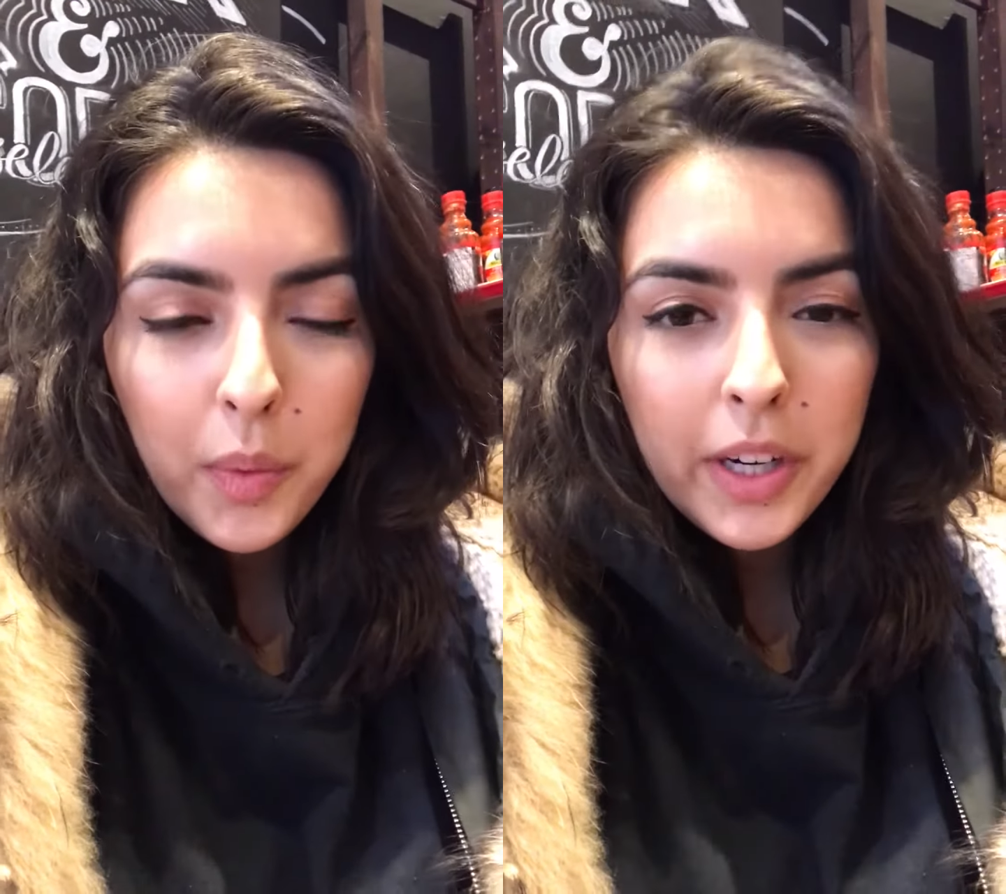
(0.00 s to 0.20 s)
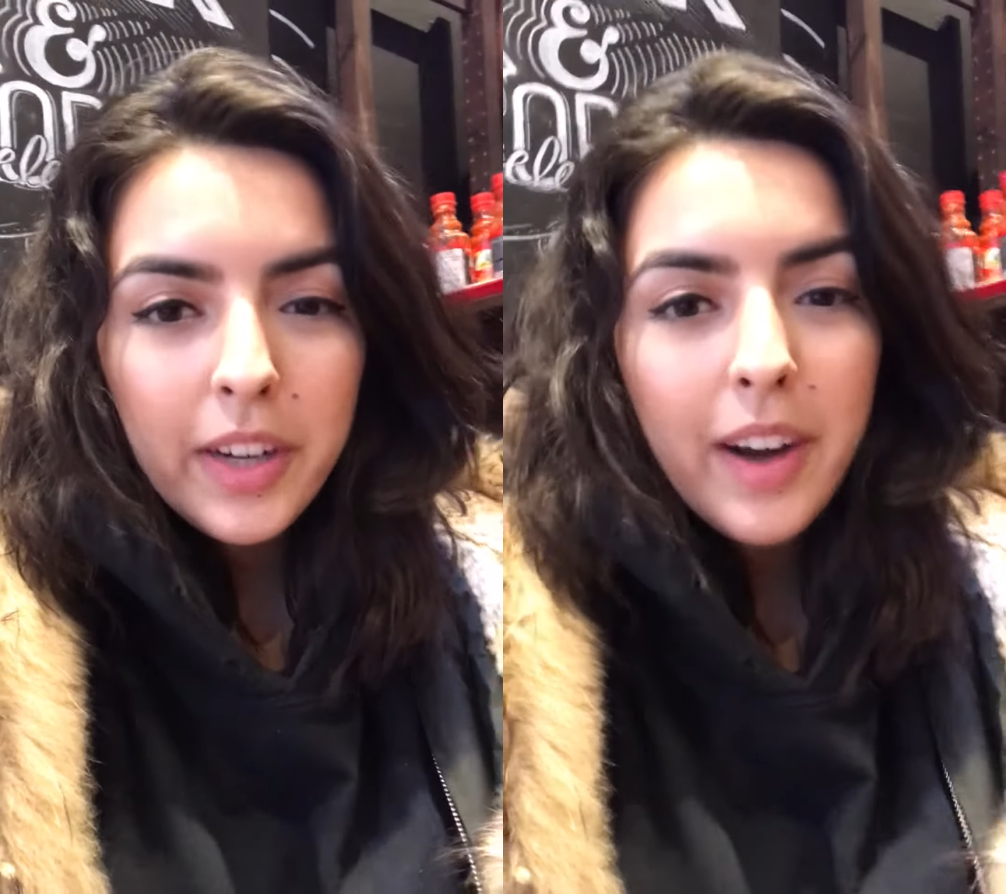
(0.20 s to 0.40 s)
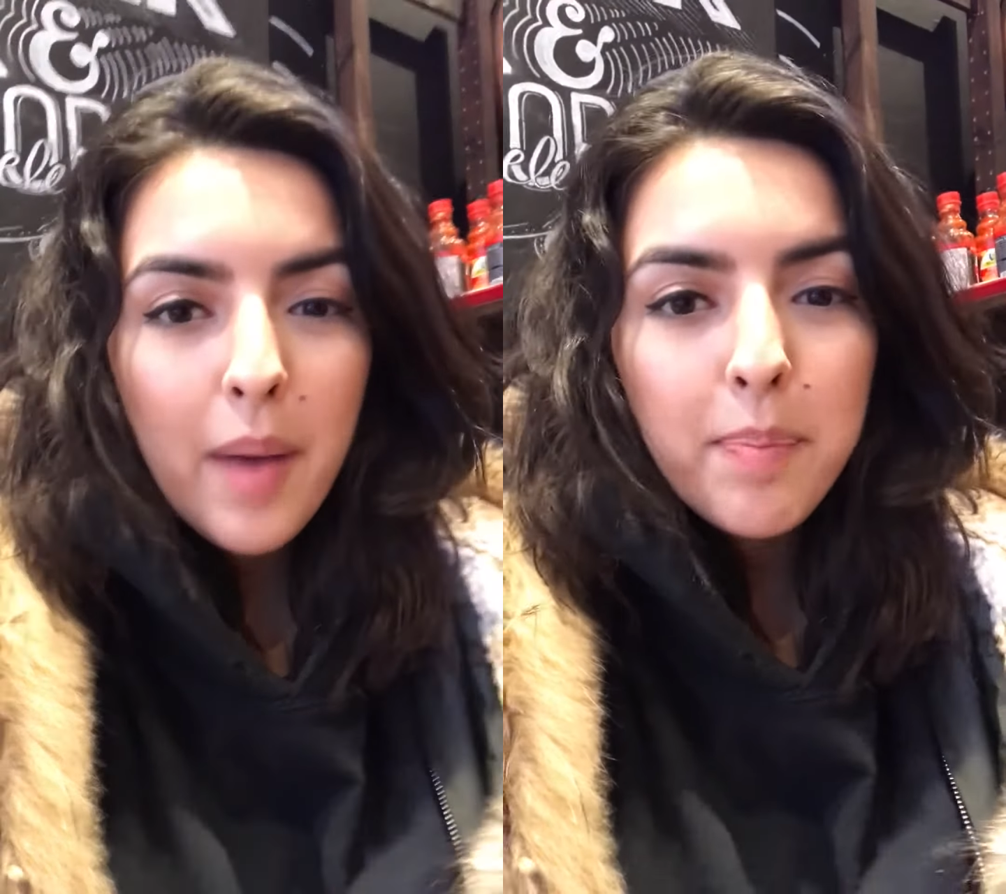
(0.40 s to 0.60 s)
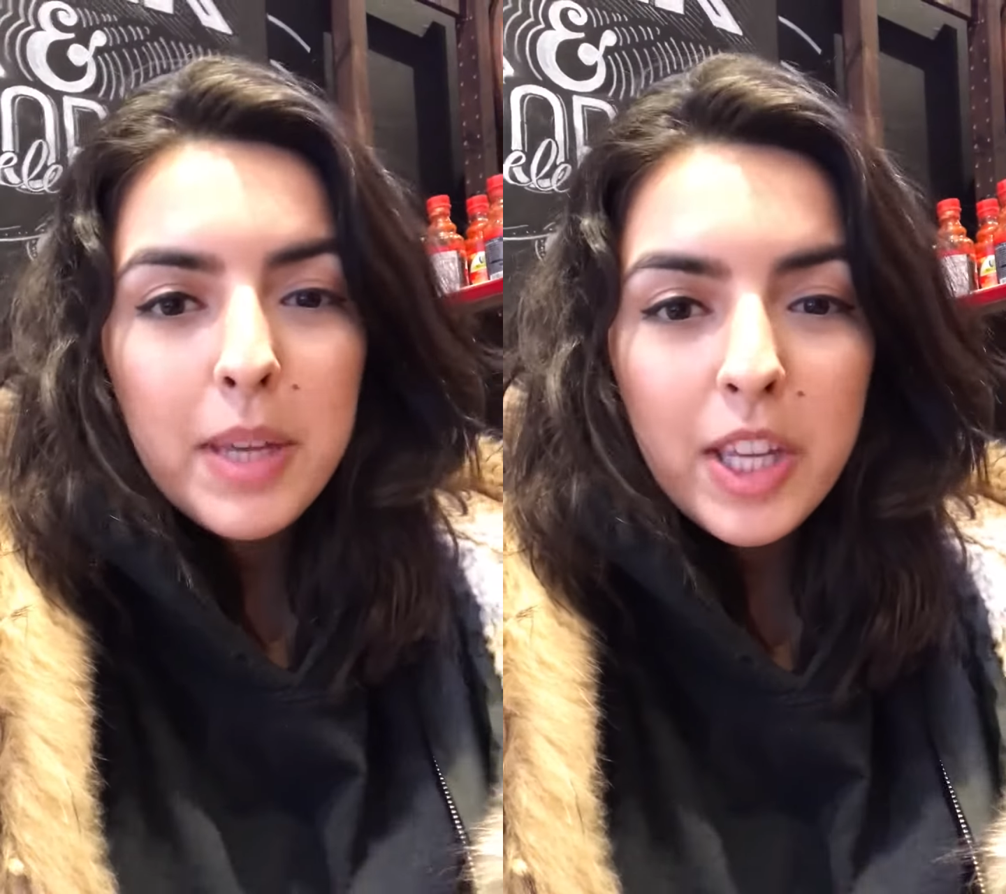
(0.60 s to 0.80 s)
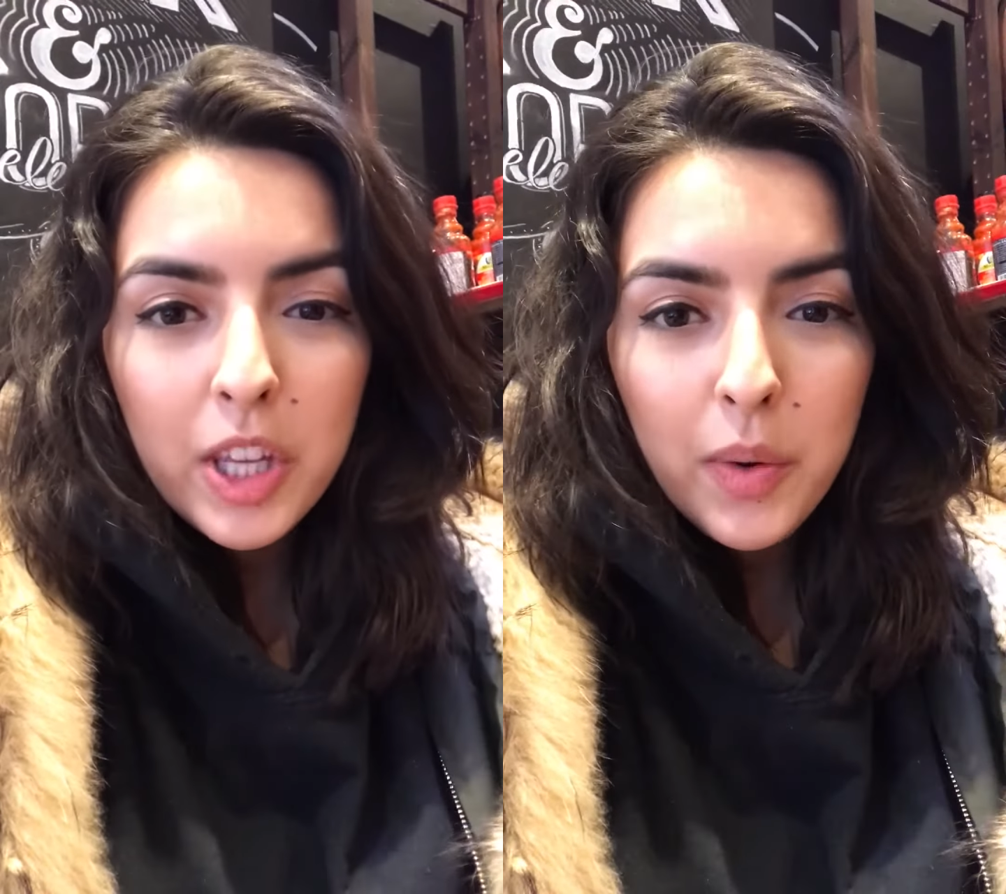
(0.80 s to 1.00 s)
We're here at
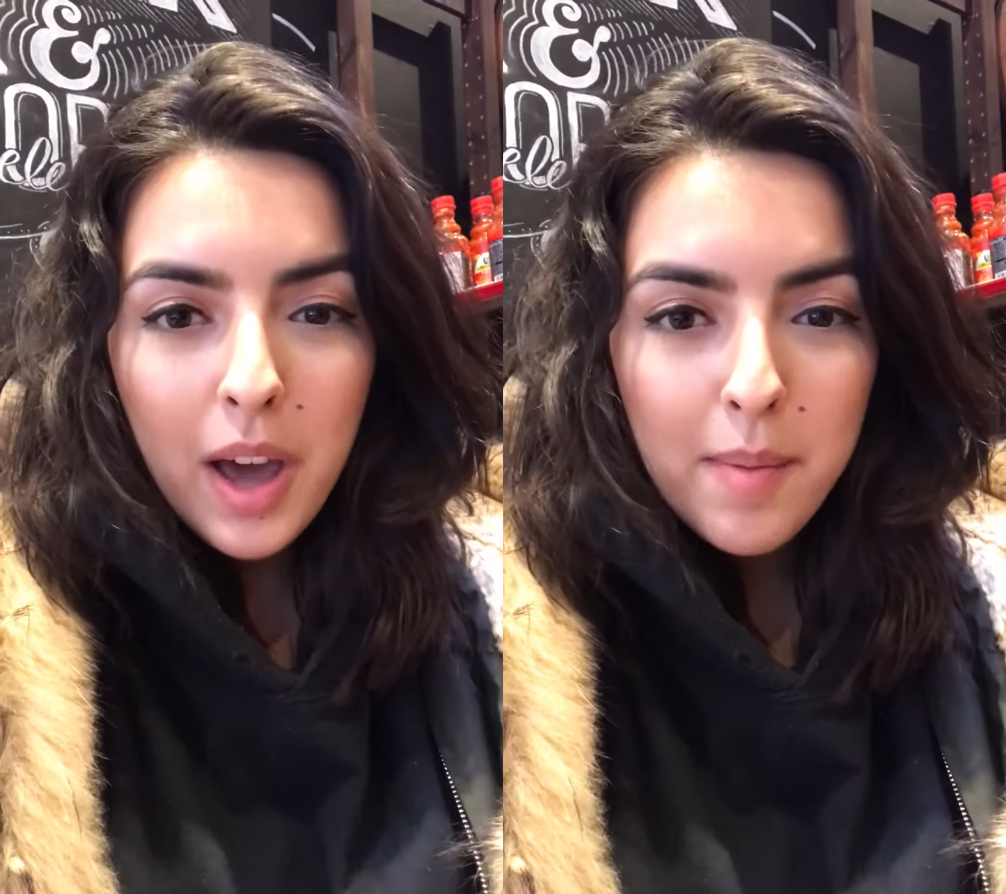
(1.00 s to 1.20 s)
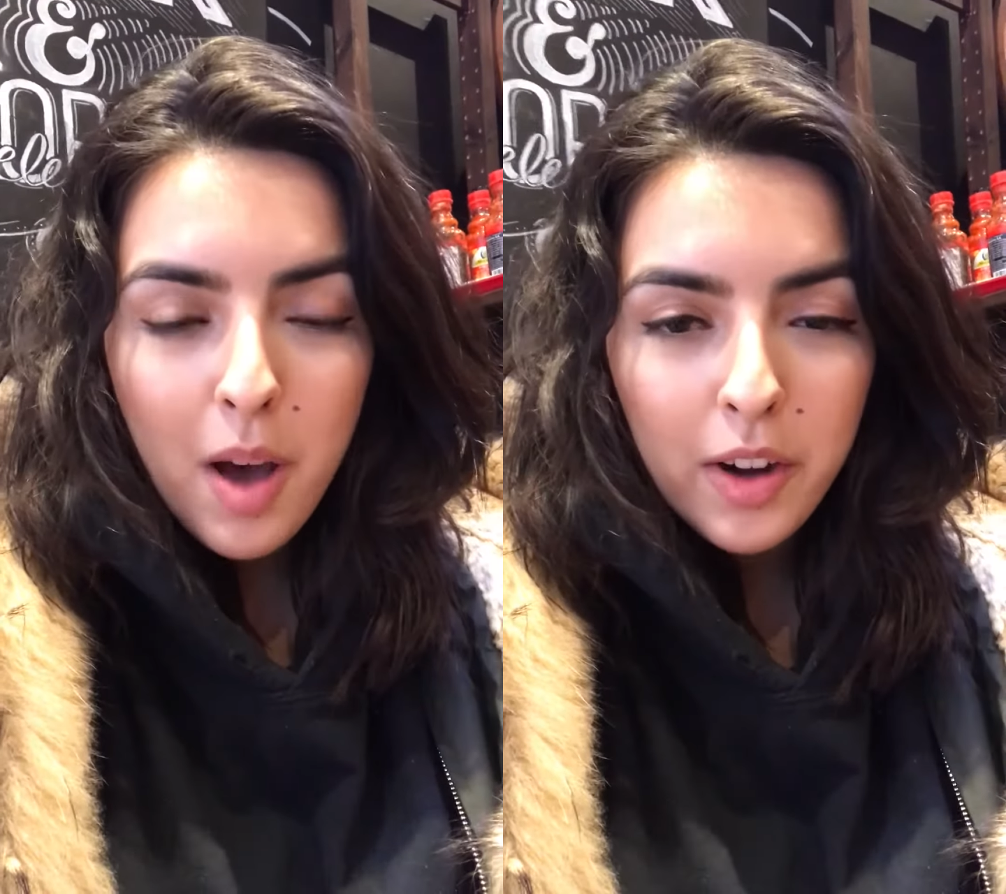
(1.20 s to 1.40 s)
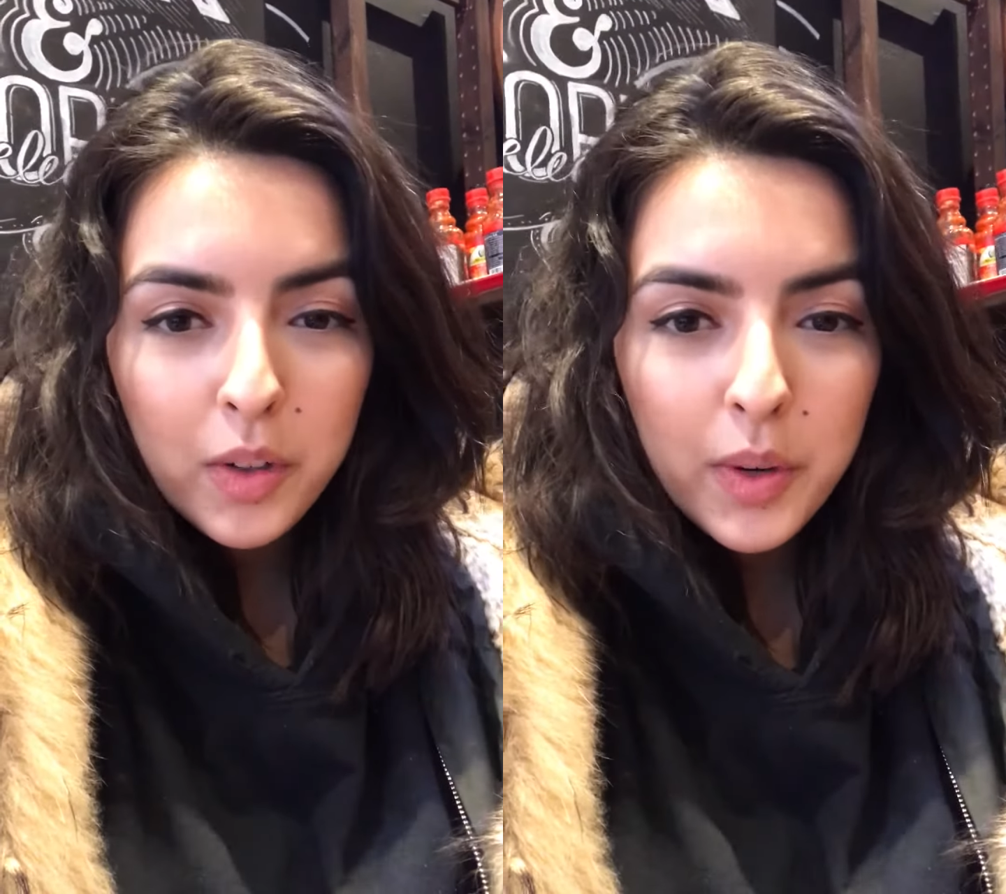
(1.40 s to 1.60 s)
BQM on